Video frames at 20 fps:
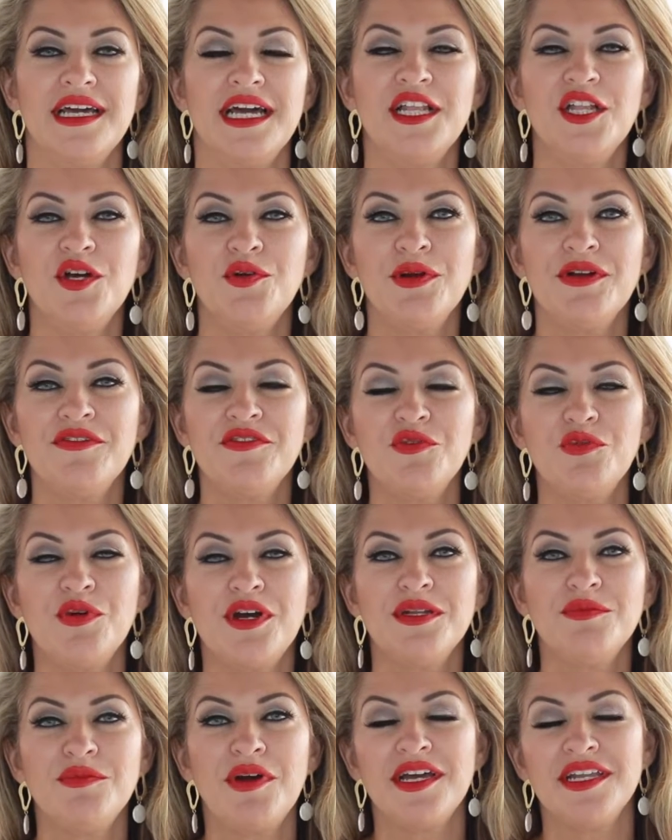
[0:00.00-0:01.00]
Hello
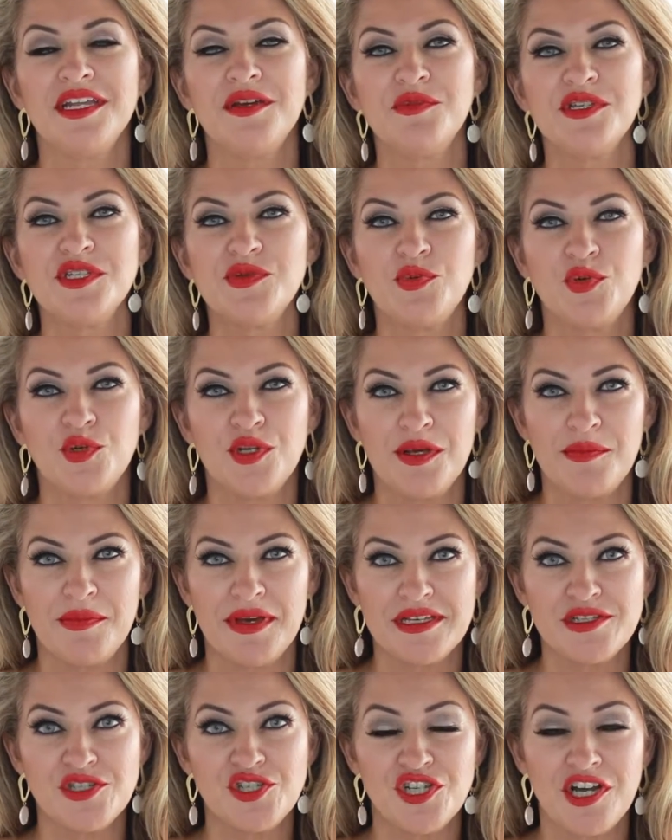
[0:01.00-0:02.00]
everyone, my name is Pooneh
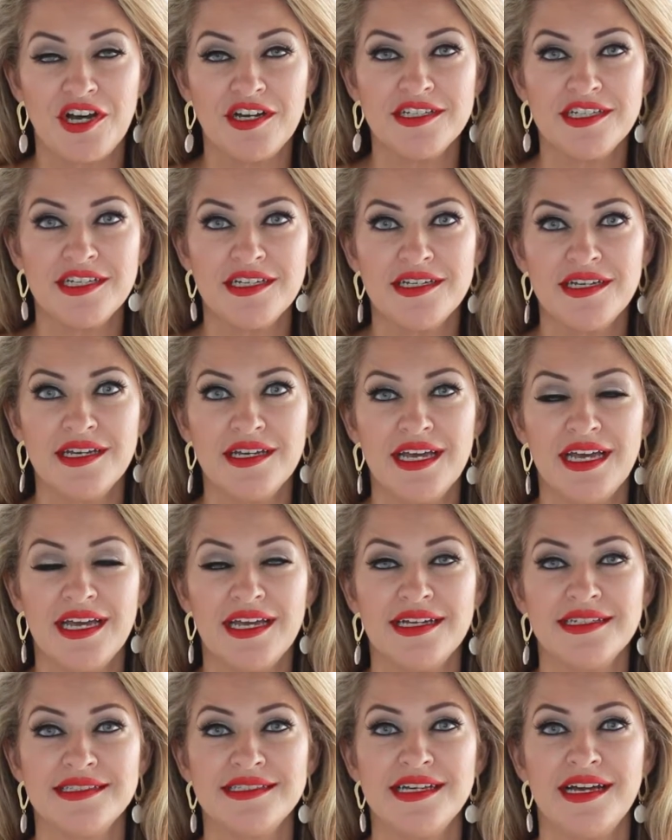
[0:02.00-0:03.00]
Manshadi
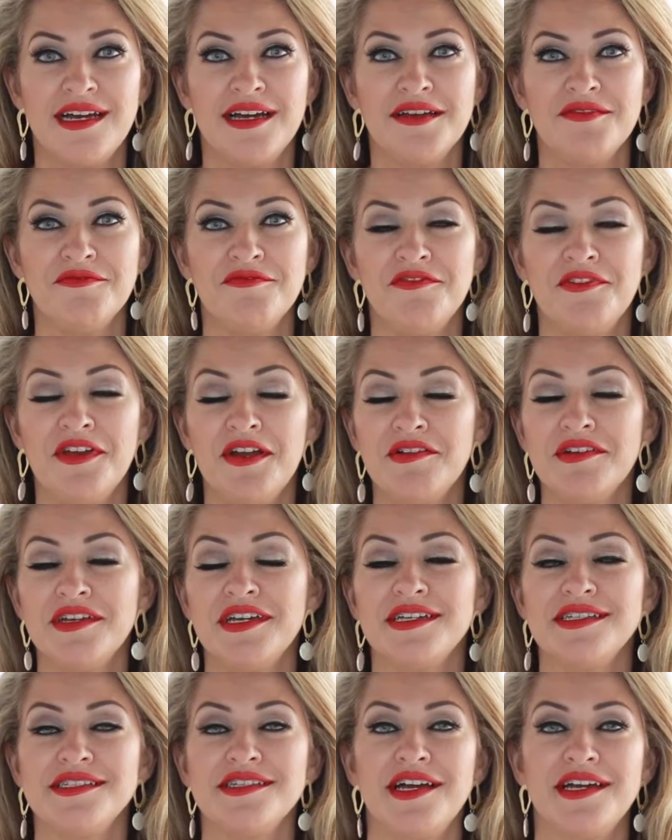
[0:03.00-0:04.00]
and I'm very
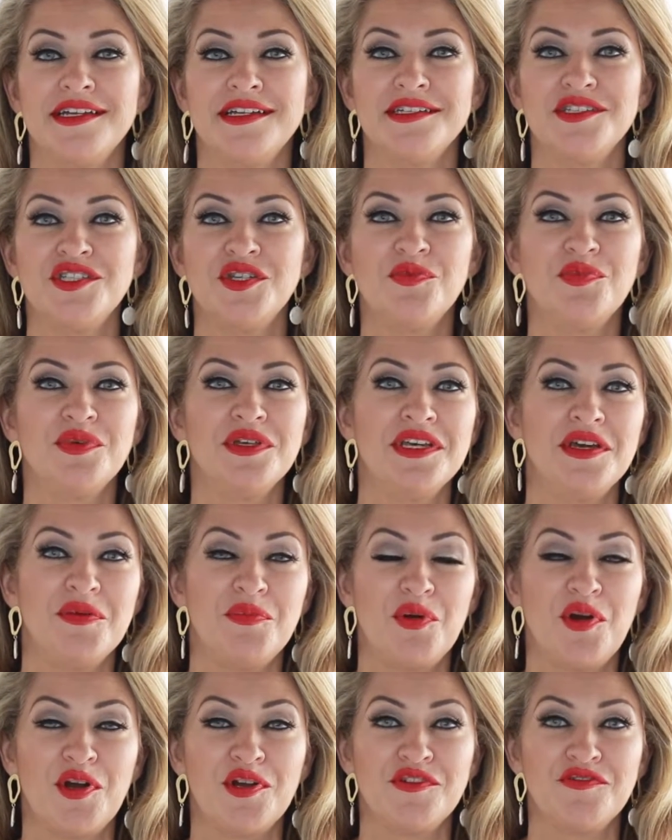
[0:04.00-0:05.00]
excited to be a
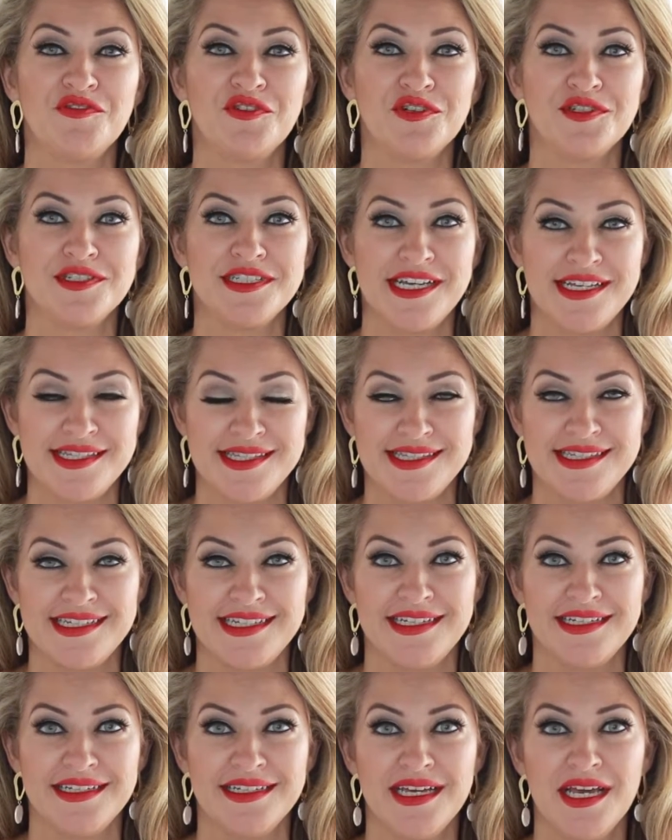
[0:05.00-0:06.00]
part of
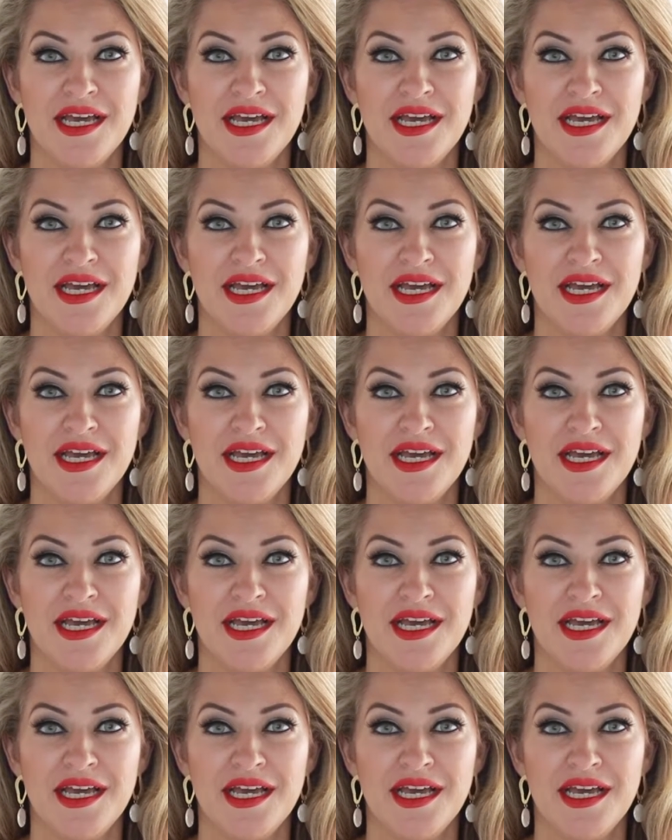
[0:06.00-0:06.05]
Contestee.